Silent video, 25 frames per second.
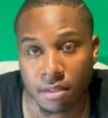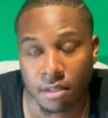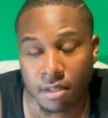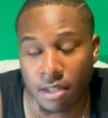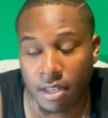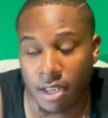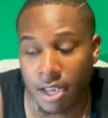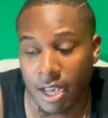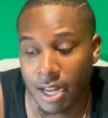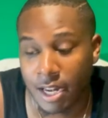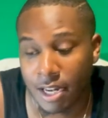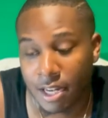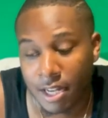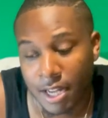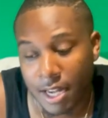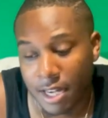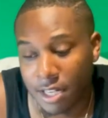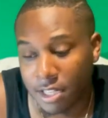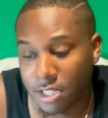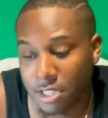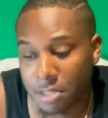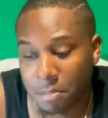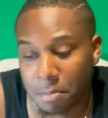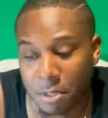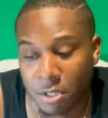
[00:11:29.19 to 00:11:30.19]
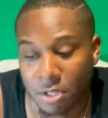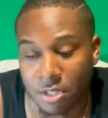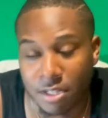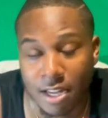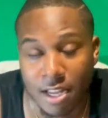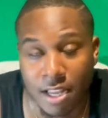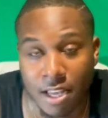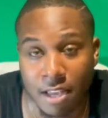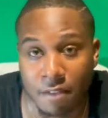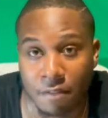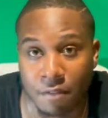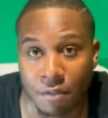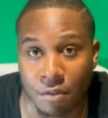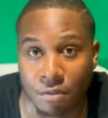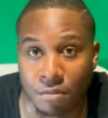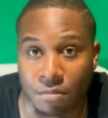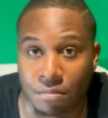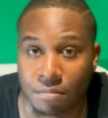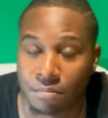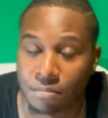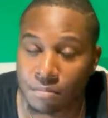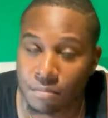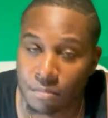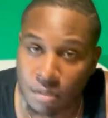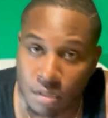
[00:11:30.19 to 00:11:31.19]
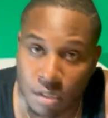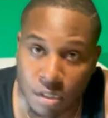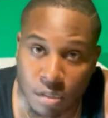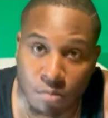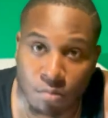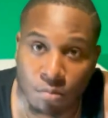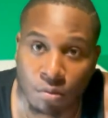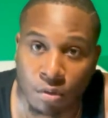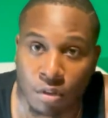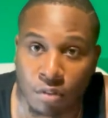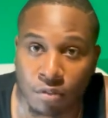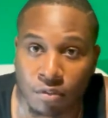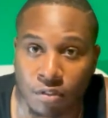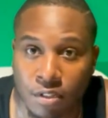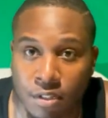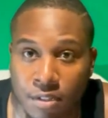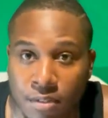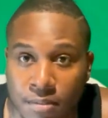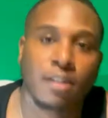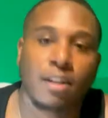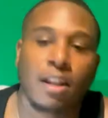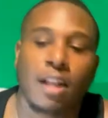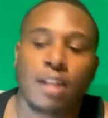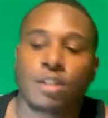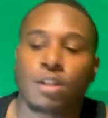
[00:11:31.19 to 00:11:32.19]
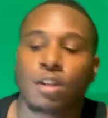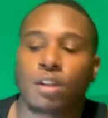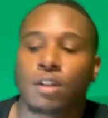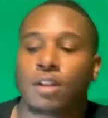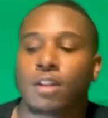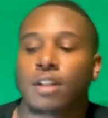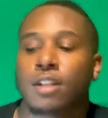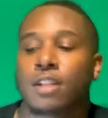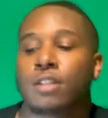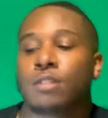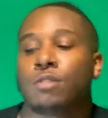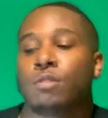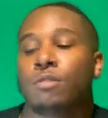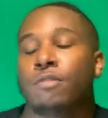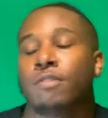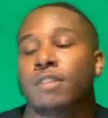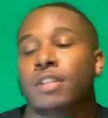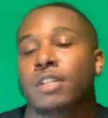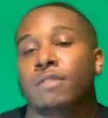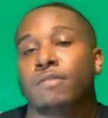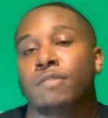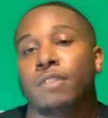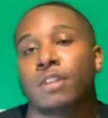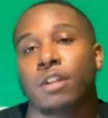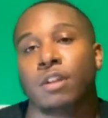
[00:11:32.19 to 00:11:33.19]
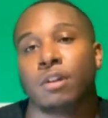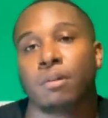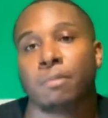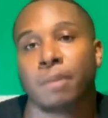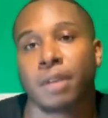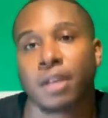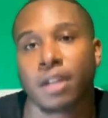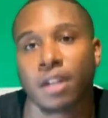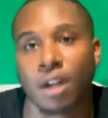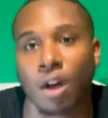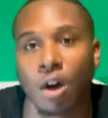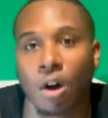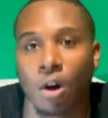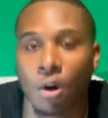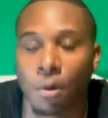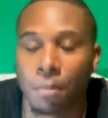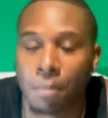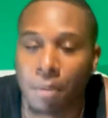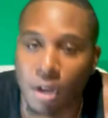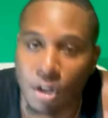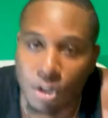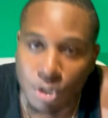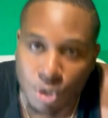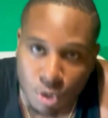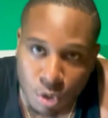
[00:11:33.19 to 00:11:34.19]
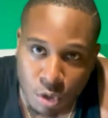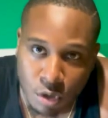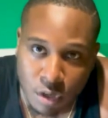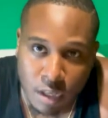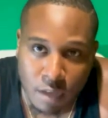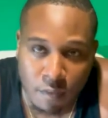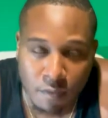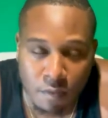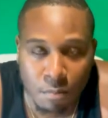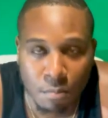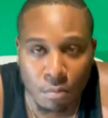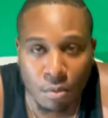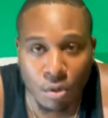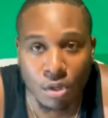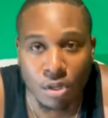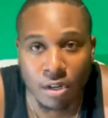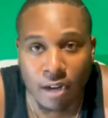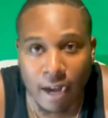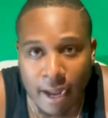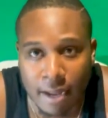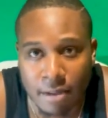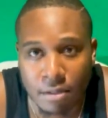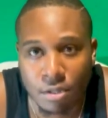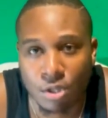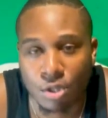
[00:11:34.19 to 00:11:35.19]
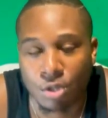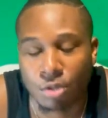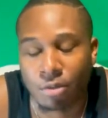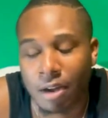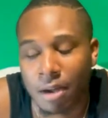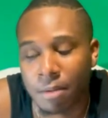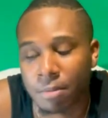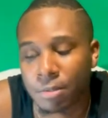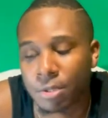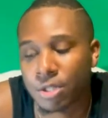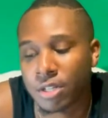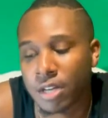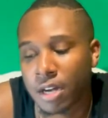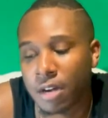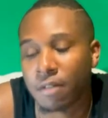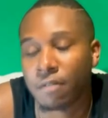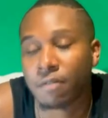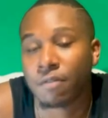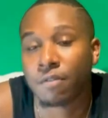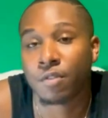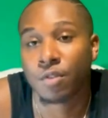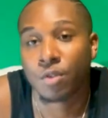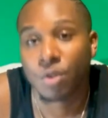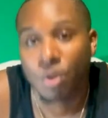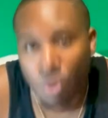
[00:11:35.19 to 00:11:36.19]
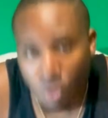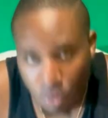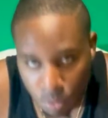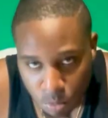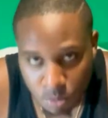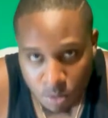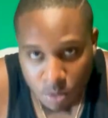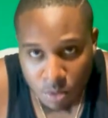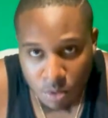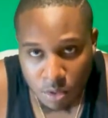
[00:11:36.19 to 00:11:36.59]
Any kind of suspicion they give you, it's worthy. That's all I got to do for this video, man. I hope y'all enjoyed. Give your boy a like. Subscribe to the channel if you're new.